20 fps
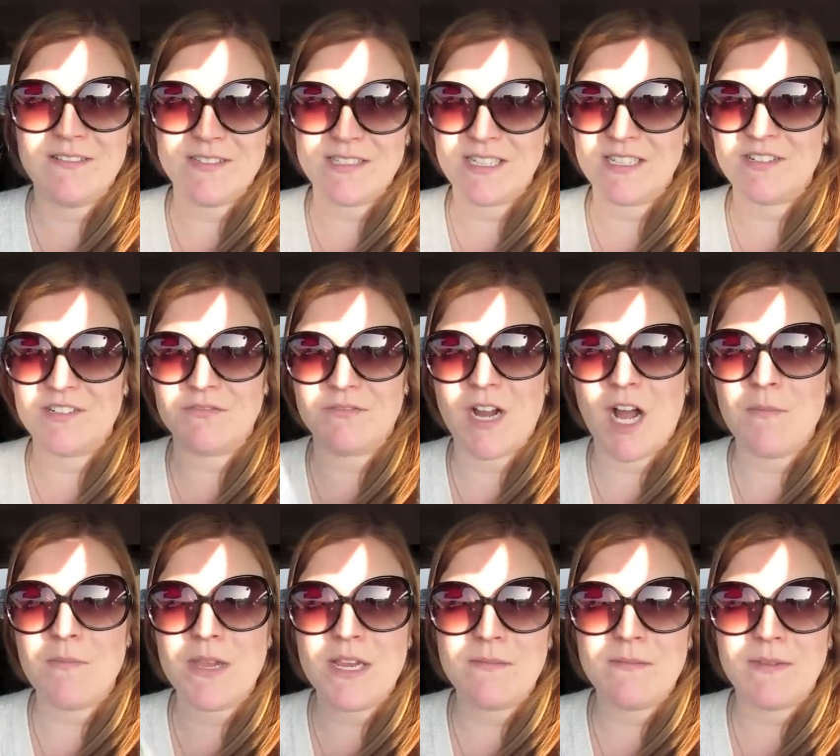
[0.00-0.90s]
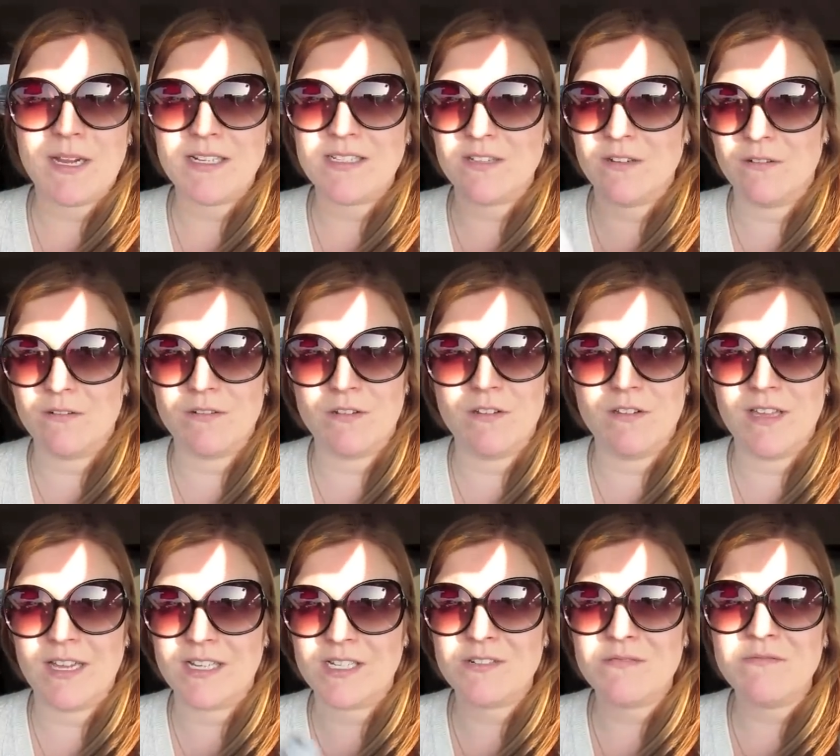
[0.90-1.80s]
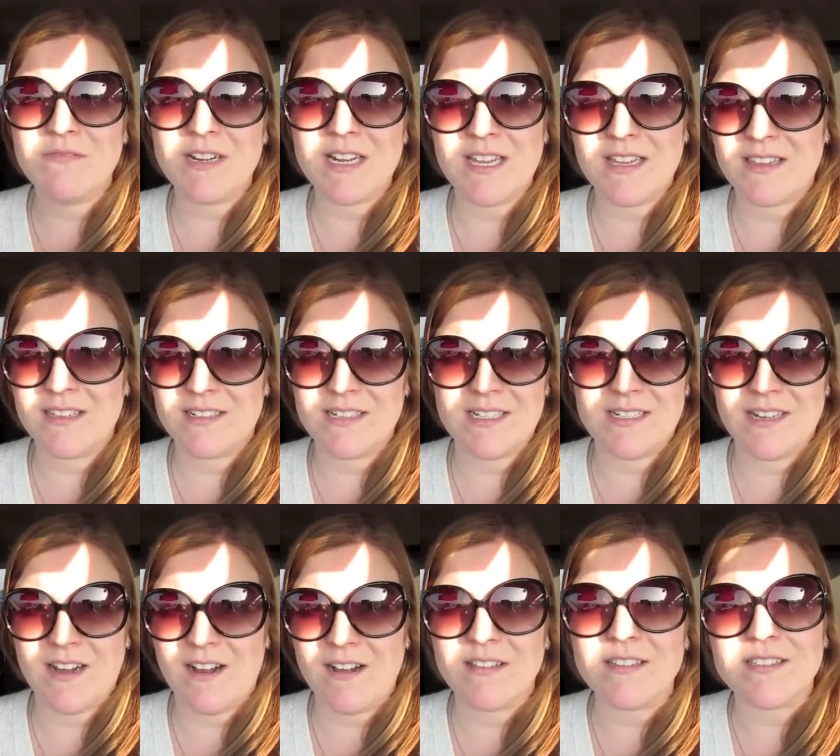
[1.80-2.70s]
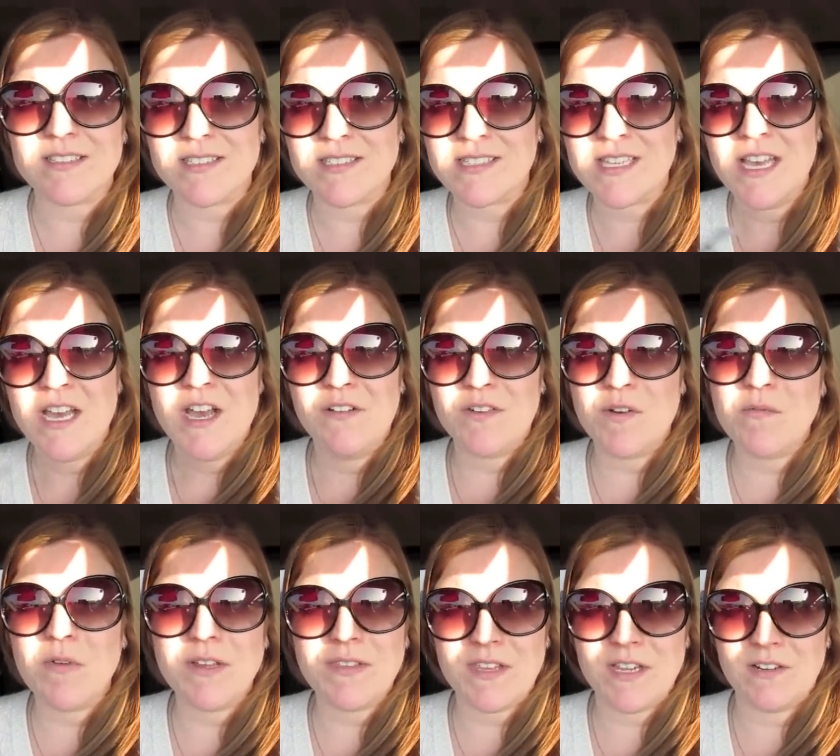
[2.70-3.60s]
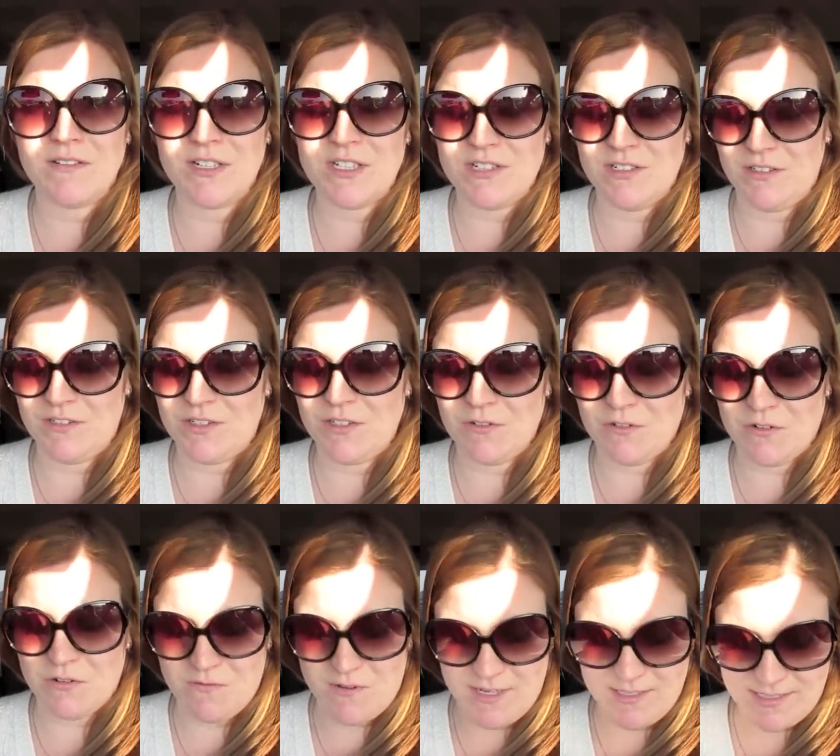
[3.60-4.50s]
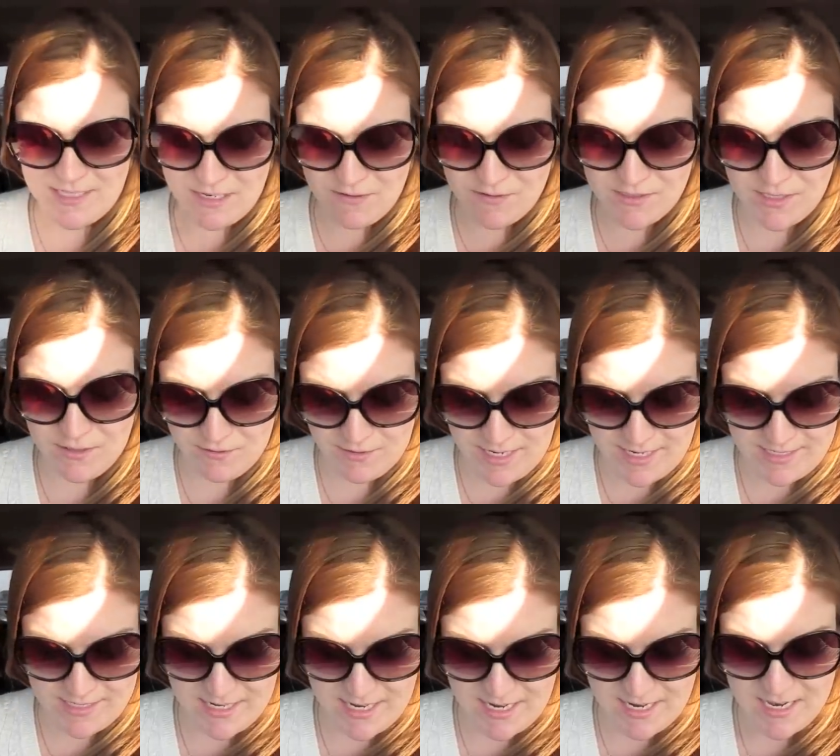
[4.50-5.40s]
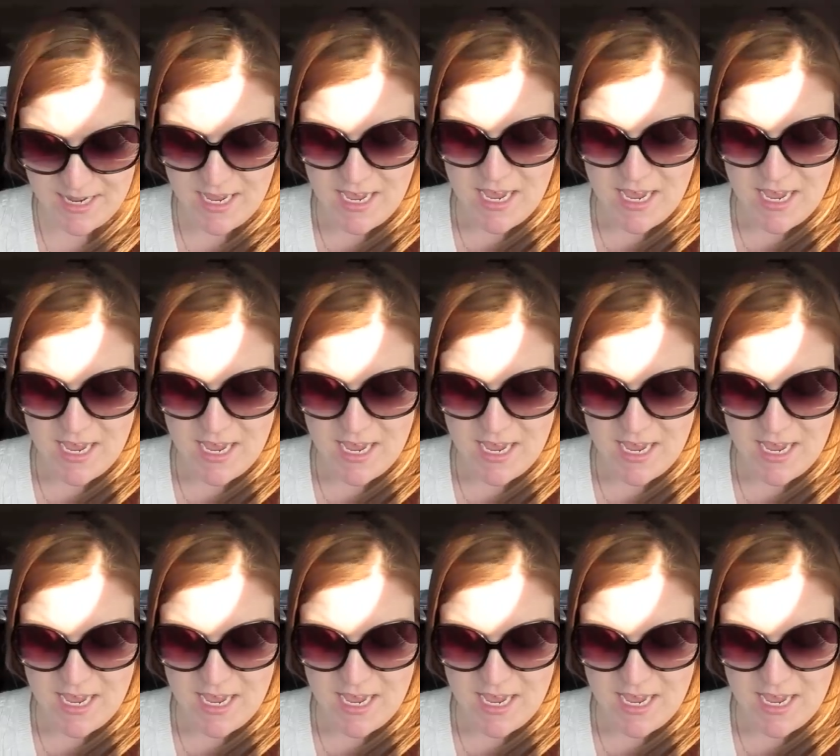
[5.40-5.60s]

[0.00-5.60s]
It was like dropping my total like twenty, thirty dollars from what the original total was. It was a great day.